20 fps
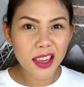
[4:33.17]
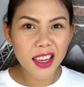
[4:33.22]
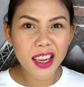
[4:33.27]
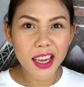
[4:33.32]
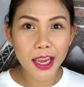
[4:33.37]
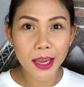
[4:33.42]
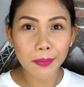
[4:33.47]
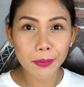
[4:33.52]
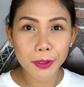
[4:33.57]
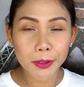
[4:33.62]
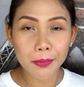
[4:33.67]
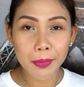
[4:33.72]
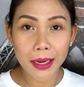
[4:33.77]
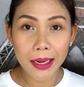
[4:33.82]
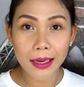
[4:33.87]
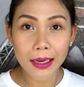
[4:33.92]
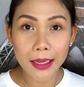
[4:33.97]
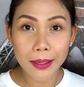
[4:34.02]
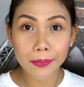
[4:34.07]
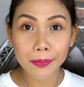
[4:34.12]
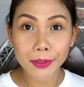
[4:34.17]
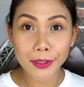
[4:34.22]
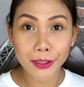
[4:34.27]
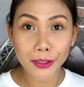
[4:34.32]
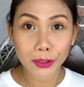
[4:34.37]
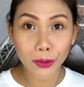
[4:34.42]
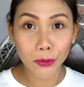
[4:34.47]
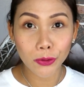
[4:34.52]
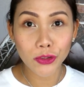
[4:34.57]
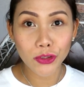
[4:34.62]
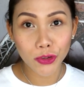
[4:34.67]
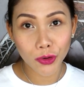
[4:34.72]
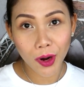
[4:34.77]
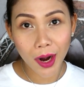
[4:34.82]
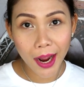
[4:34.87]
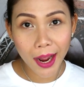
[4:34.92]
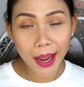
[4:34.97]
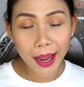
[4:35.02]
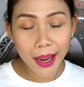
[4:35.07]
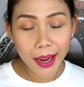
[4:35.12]
keeps my lips so
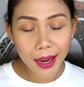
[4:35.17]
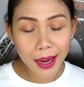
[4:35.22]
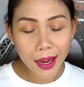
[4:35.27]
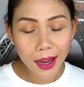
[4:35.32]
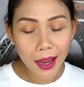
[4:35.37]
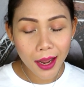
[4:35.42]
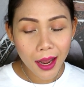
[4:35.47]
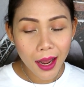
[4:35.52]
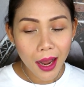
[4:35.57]
dry